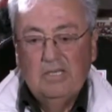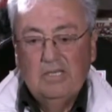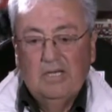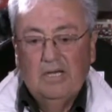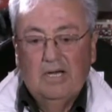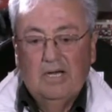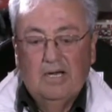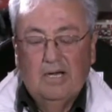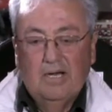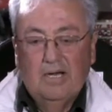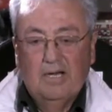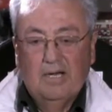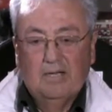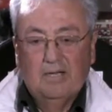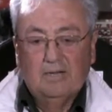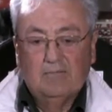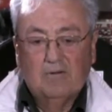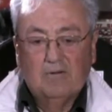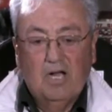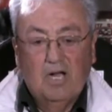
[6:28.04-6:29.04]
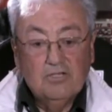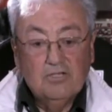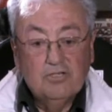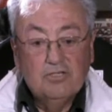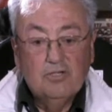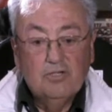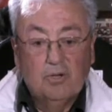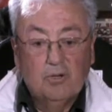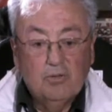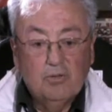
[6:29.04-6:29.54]
Uh, Roger
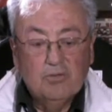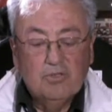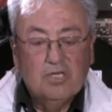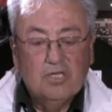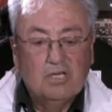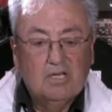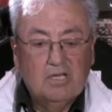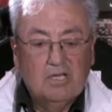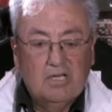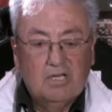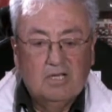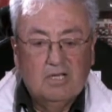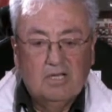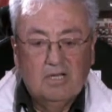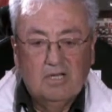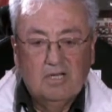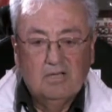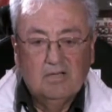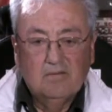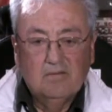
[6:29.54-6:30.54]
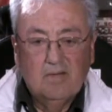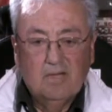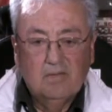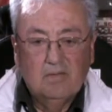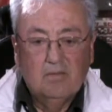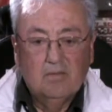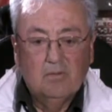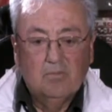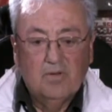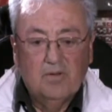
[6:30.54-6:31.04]
chose a, a, a
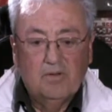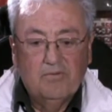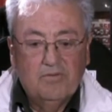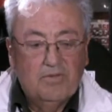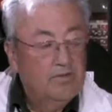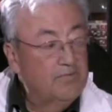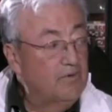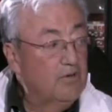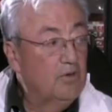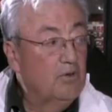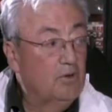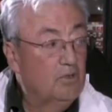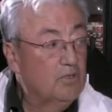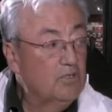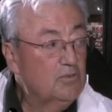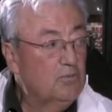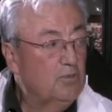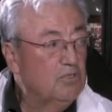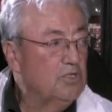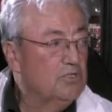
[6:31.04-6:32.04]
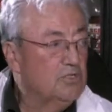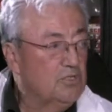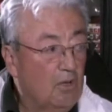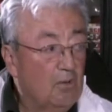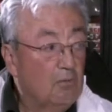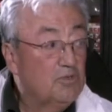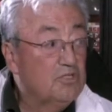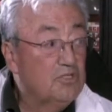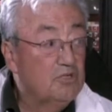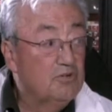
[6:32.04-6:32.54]
little bit of a different course, which is
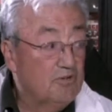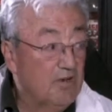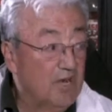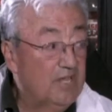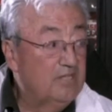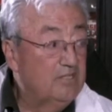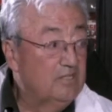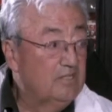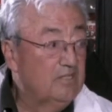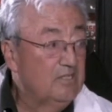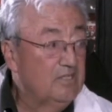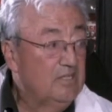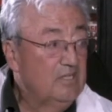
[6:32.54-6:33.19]
always great,